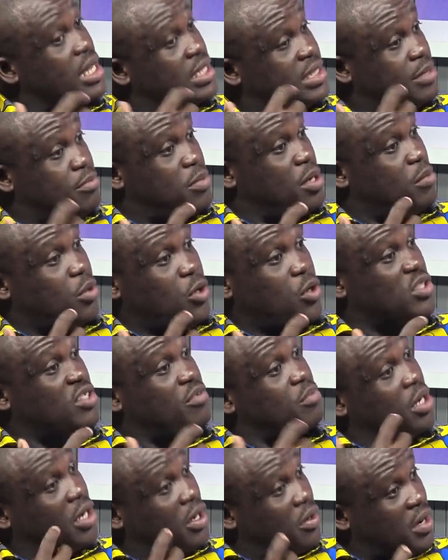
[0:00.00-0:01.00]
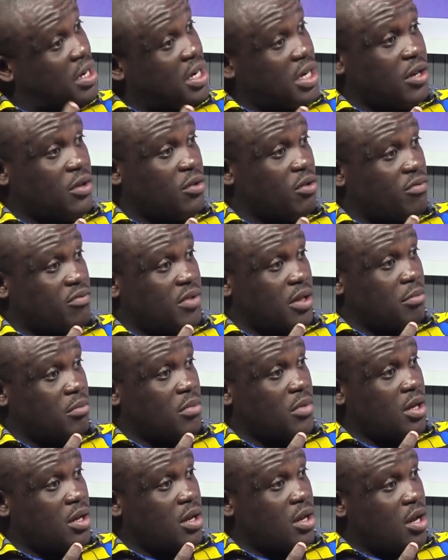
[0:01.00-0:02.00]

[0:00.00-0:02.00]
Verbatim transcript: simply because they've been critical of them.